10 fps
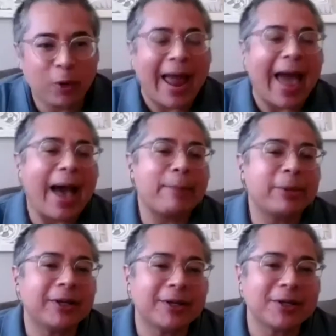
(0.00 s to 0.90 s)
way,
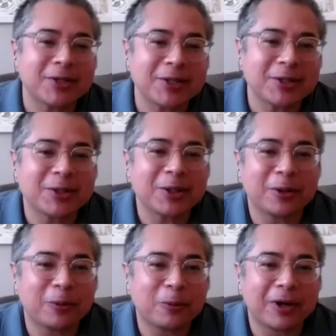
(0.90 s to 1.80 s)

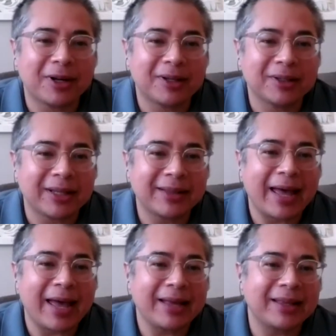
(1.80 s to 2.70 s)
I know that I'm
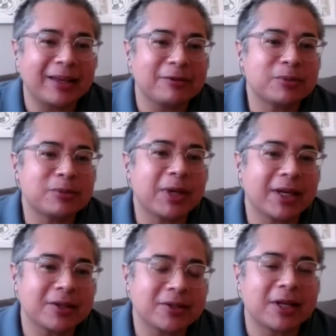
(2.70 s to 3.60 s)
bringing more
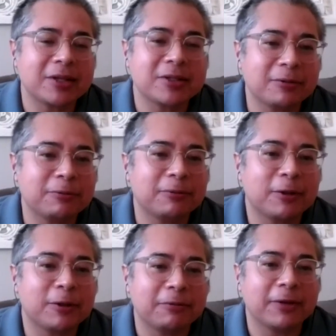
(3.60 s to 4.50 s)
happiness into the
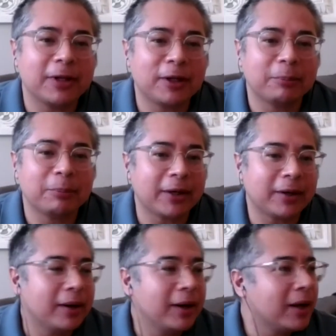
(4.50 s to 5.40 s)
world, and that gives me a
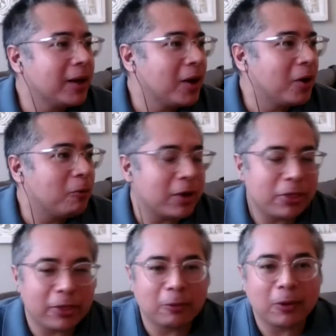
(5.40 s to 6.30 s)
sense of
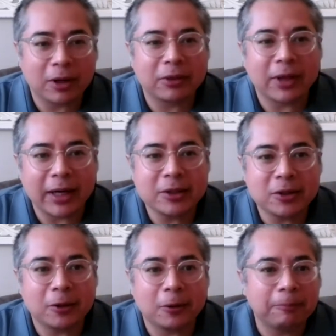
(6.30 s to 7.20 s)
fulfillment with the
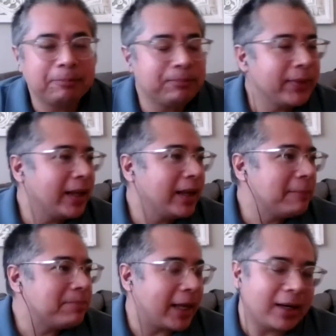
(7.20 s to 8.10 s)
work that I do.
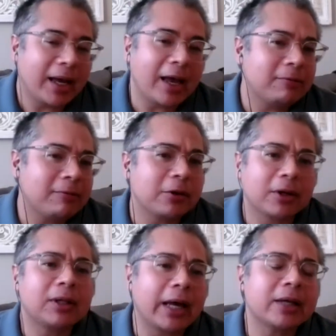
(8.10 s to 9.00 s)
And I have other
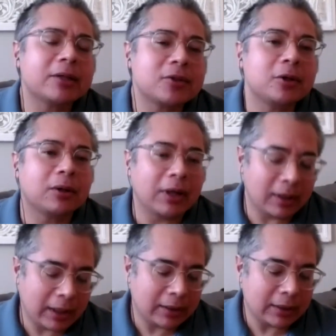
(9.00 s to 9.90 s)
clients too. And, uh,
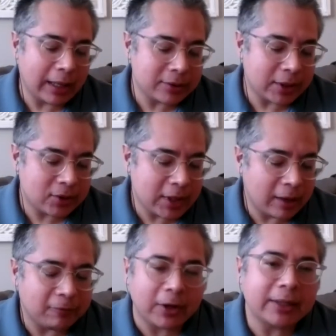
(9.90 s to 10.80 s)
and as I said,
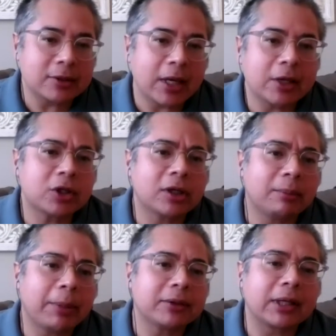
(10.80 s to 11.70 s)
I'm very intentional
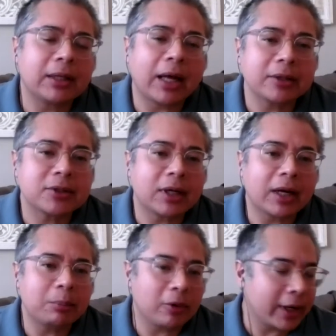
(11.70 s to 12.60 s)
about the clients that I
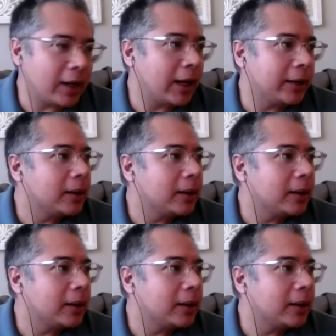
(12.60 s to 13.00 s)
bring on.